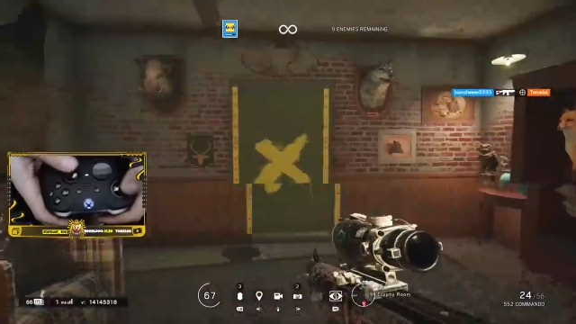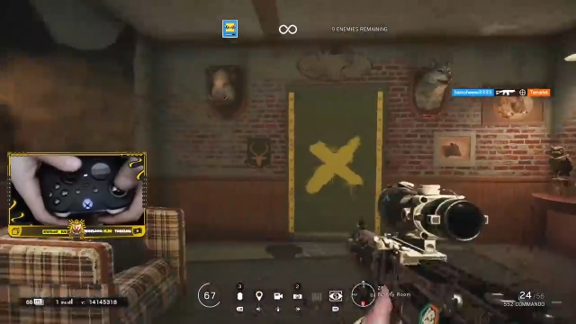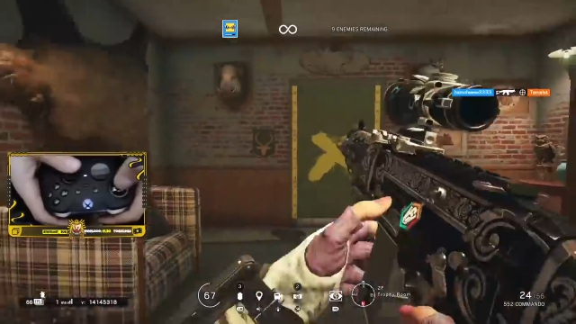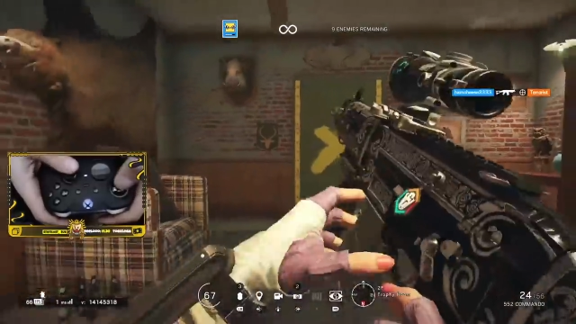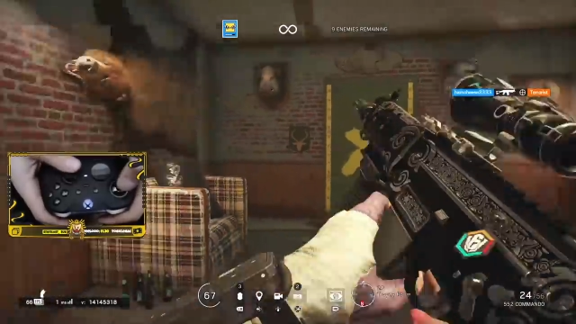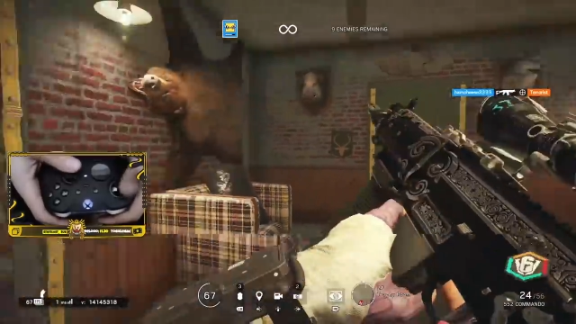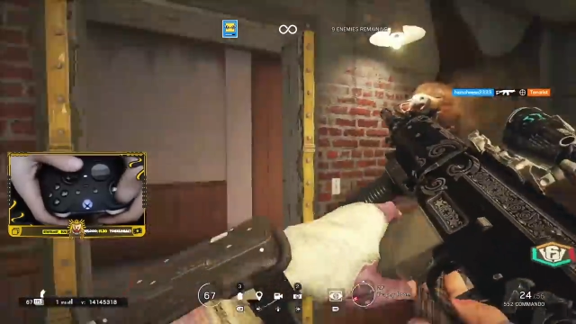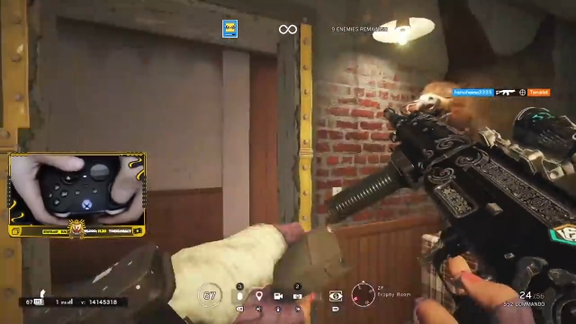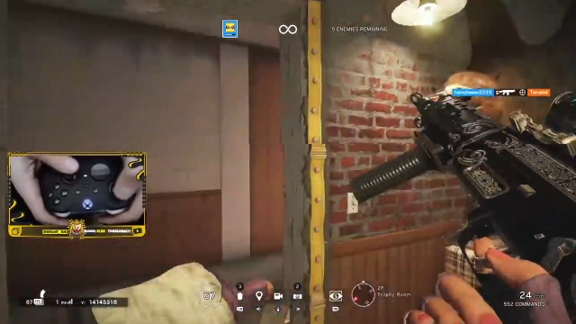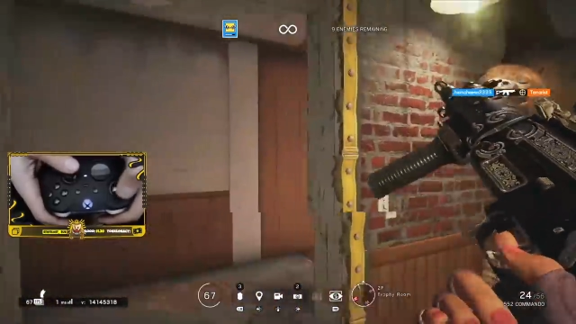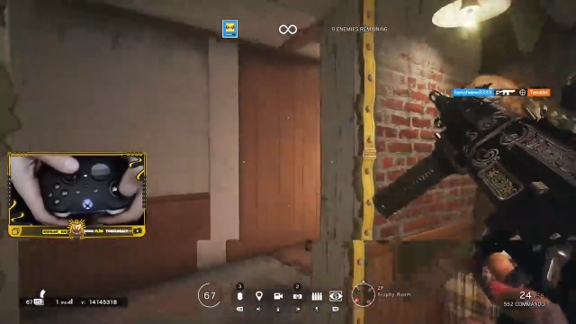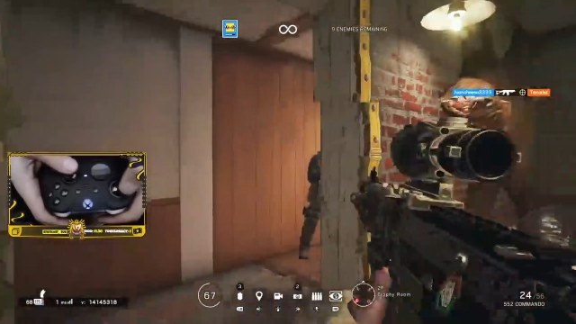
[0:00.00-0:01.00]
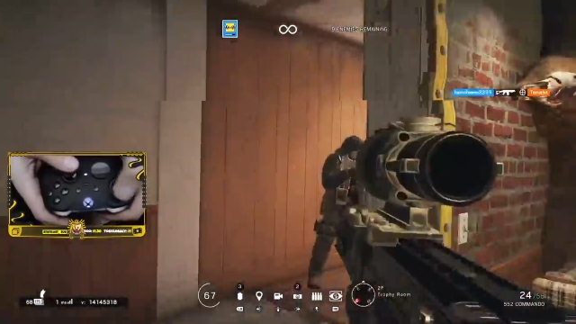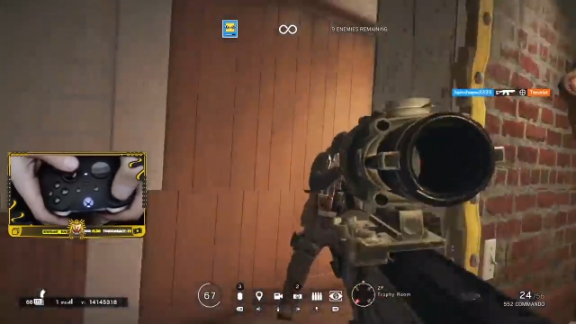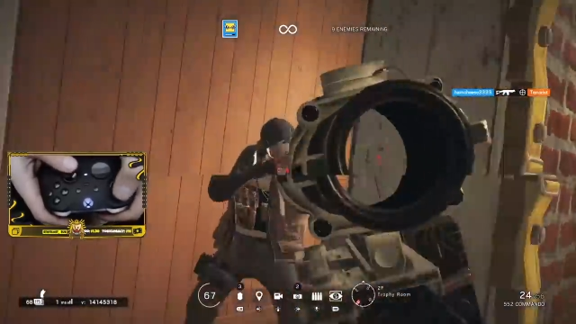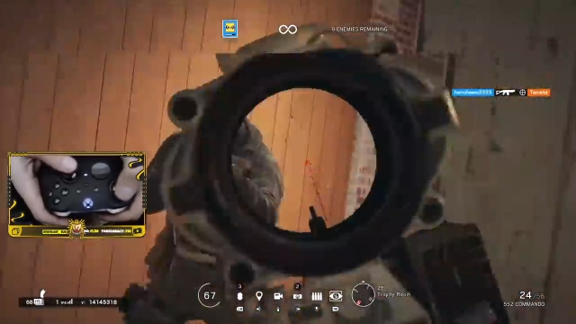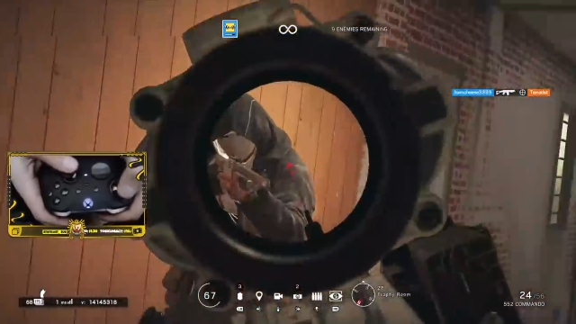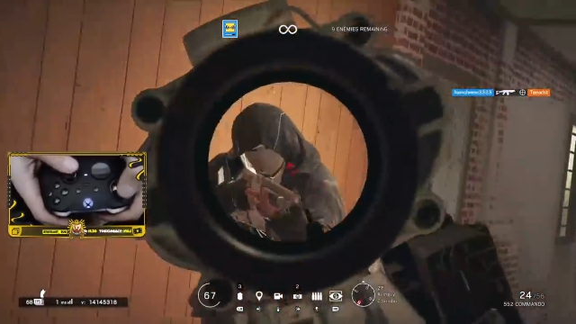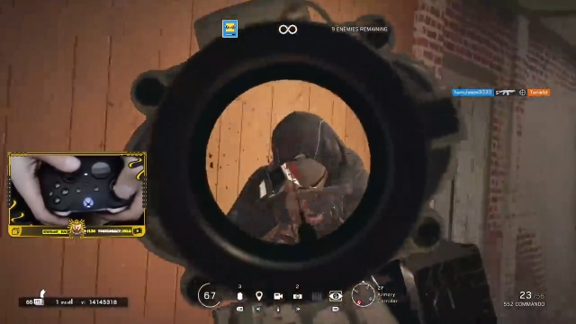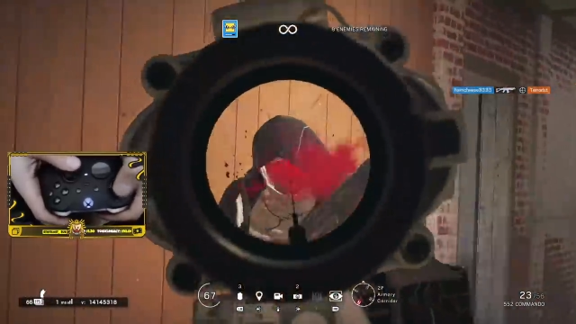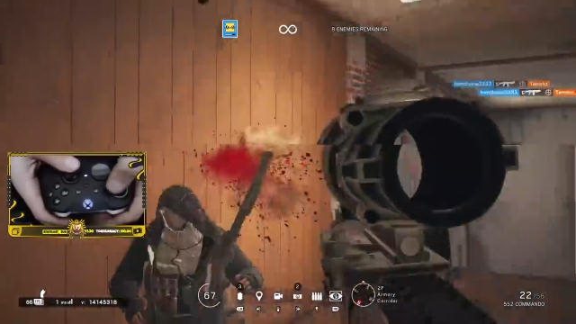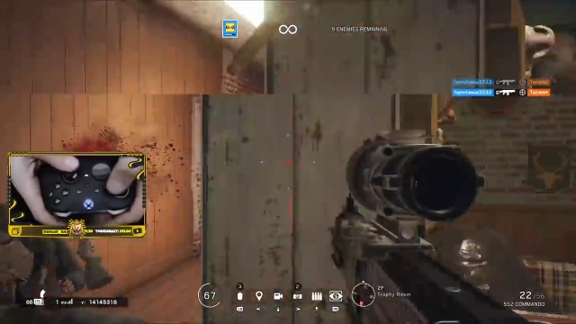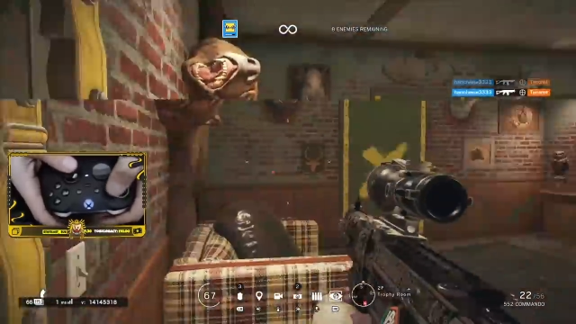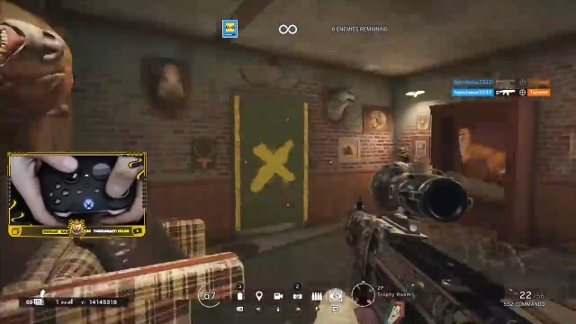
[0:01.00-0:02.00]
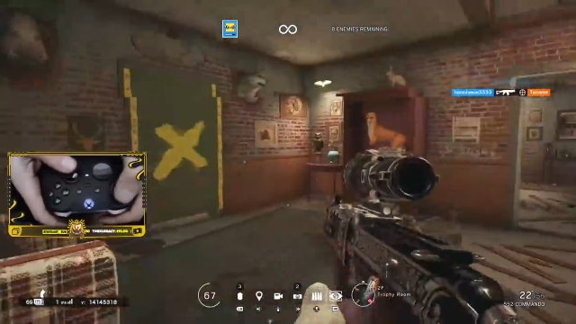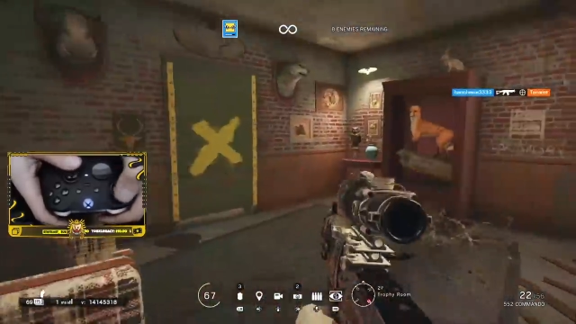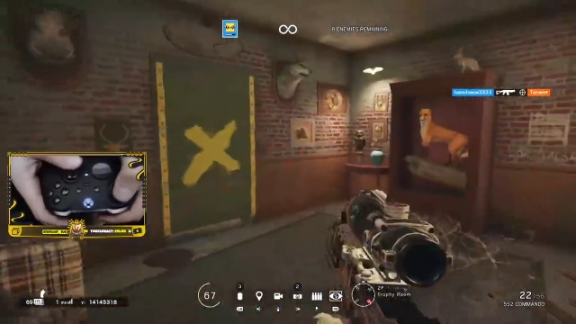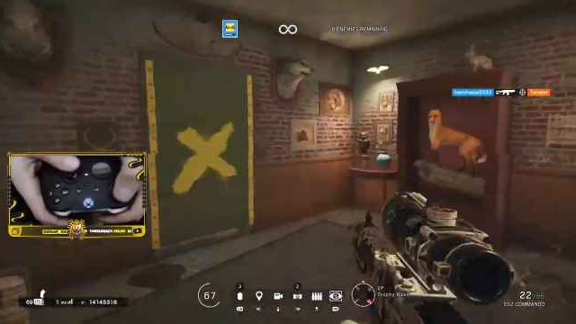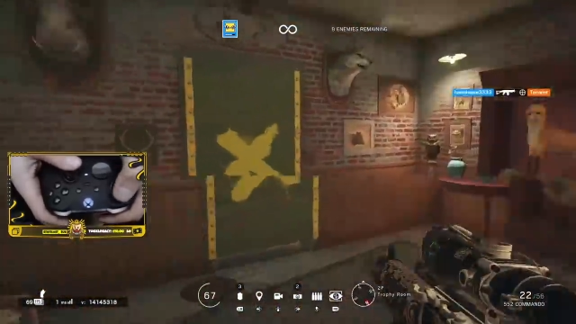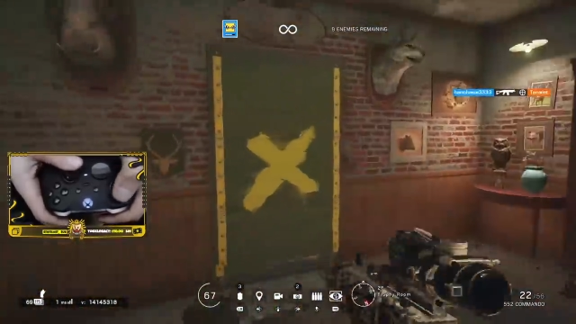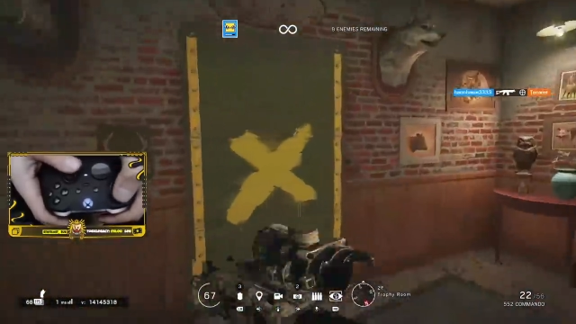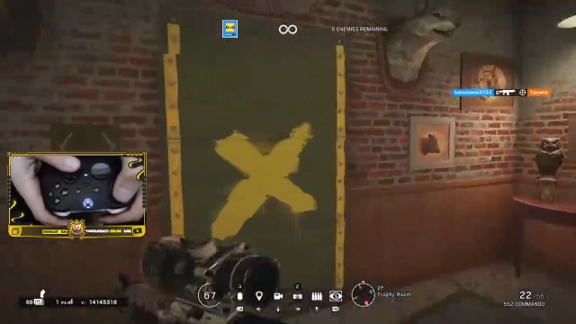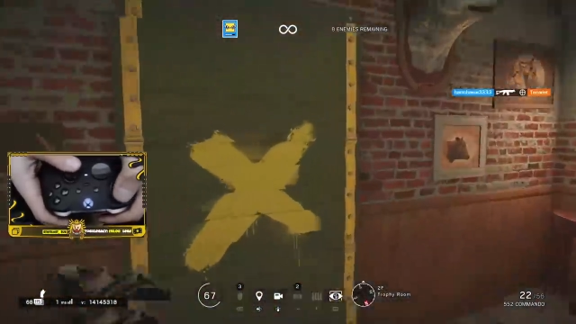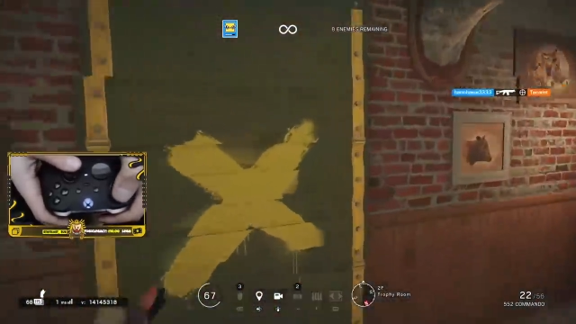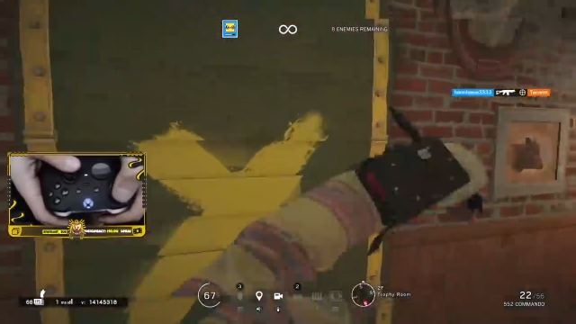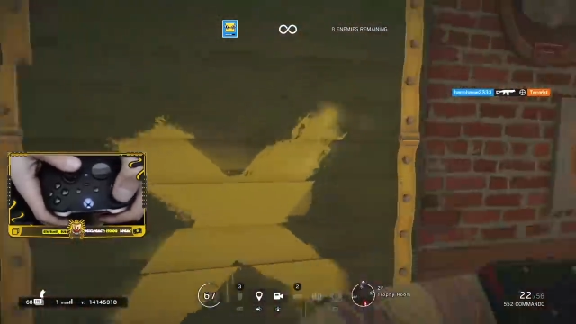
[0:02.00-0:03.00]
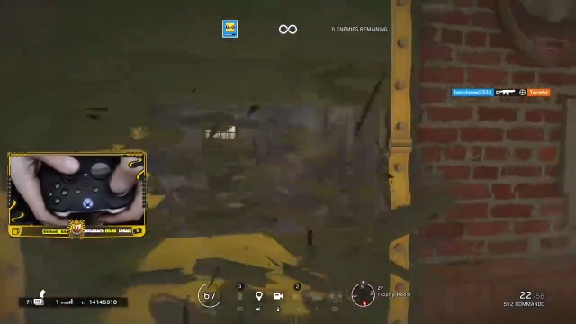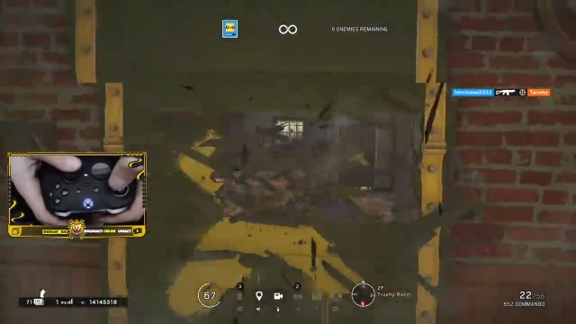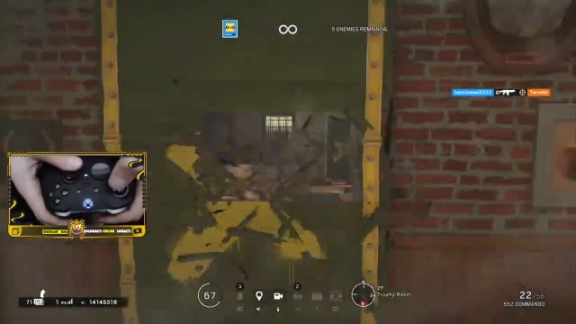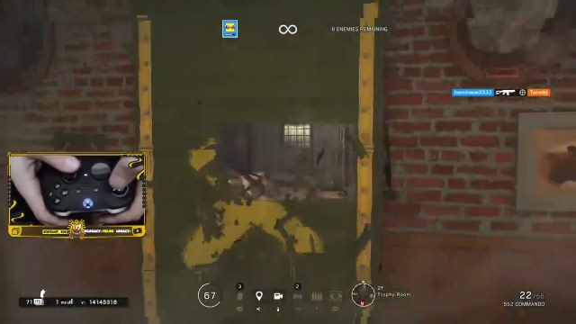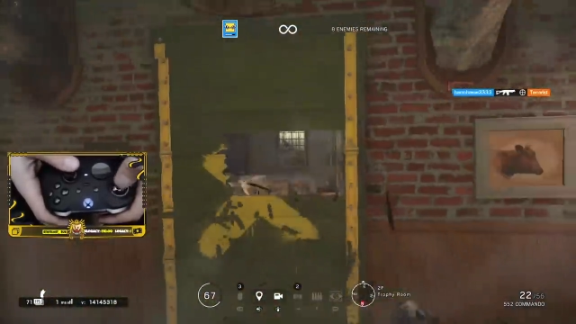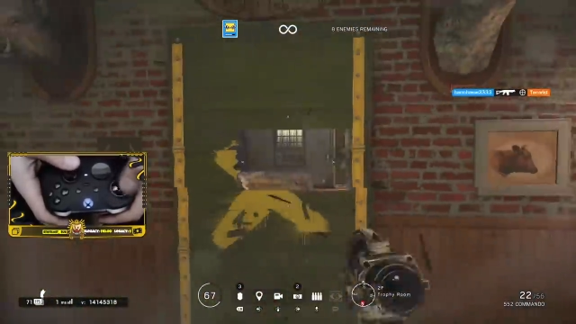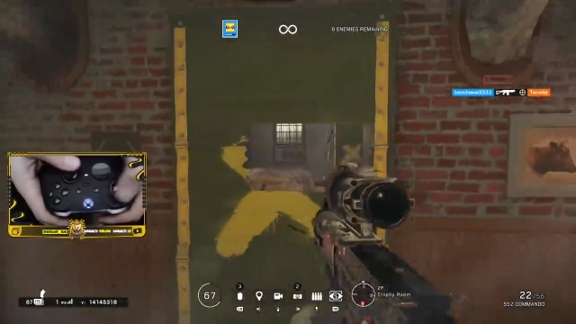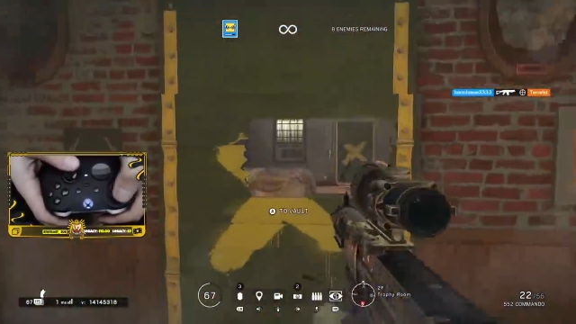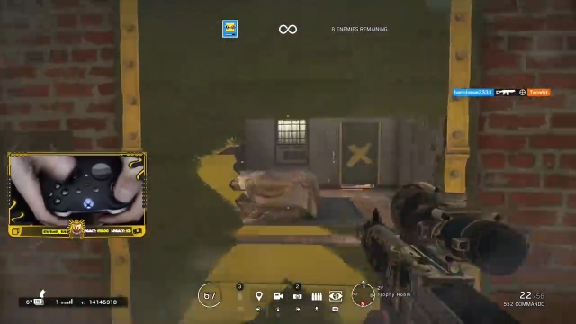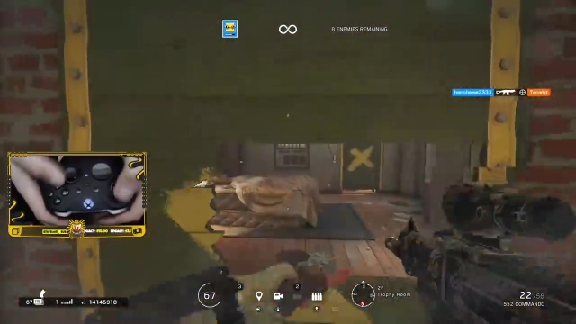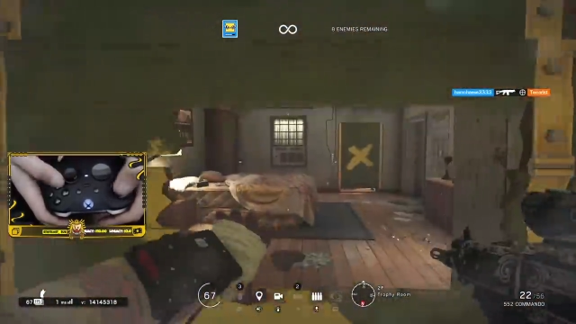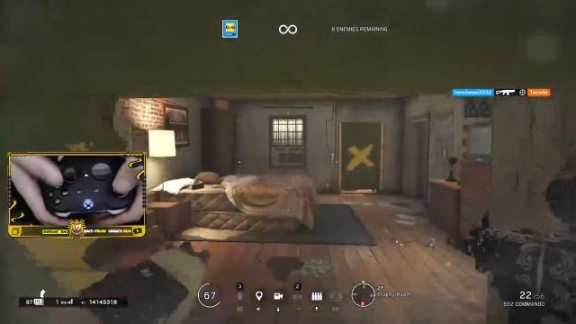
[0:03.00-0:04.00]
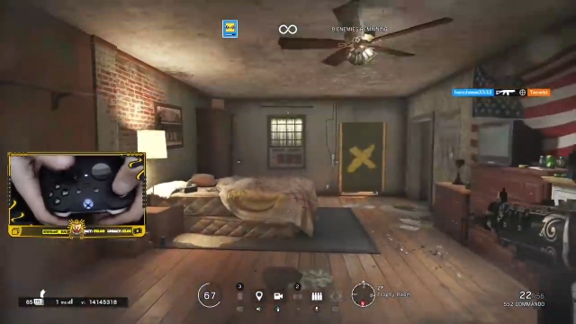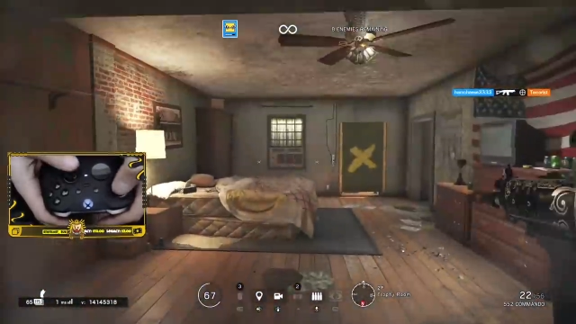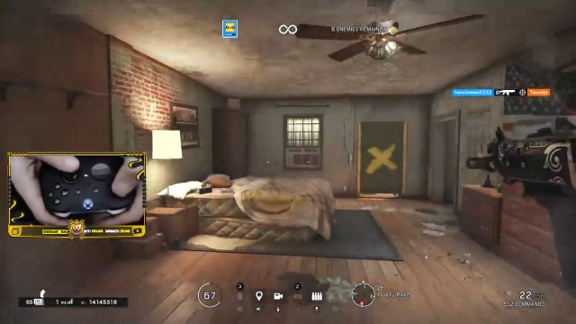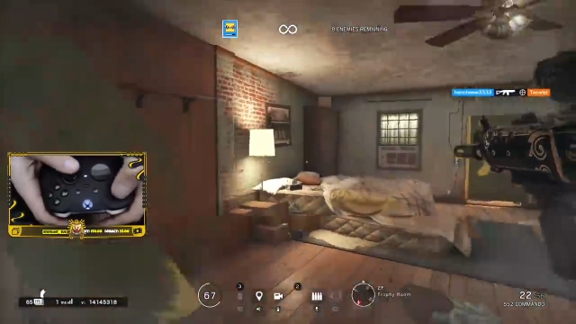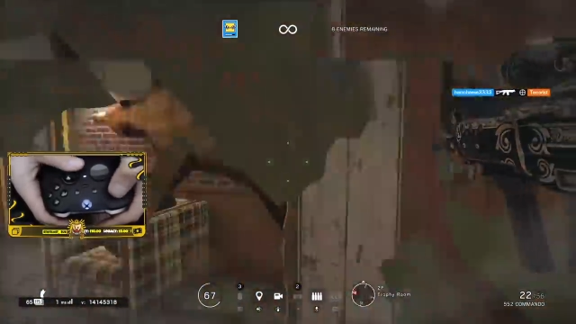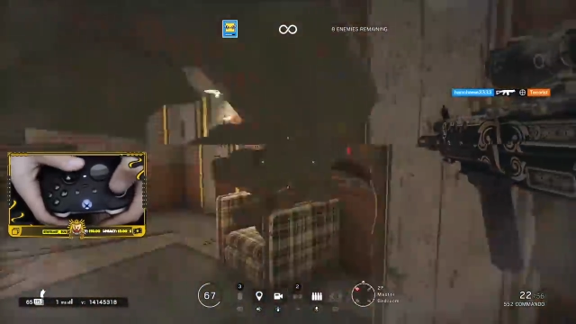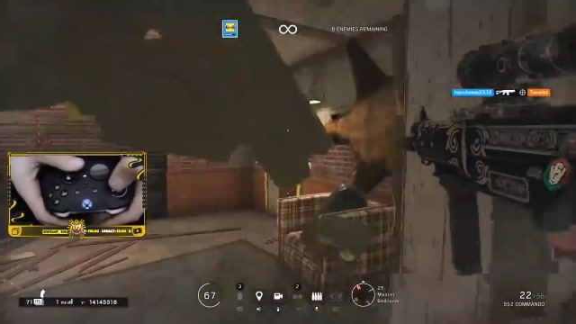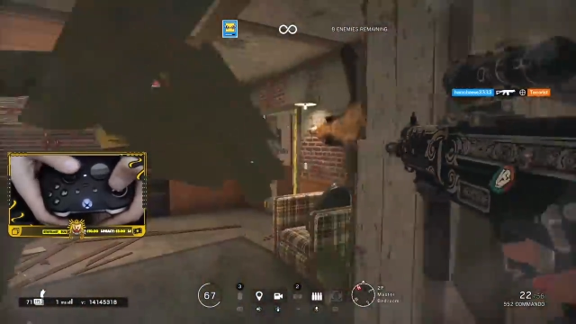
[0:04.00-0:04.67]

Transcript: [unreadable: no face in view]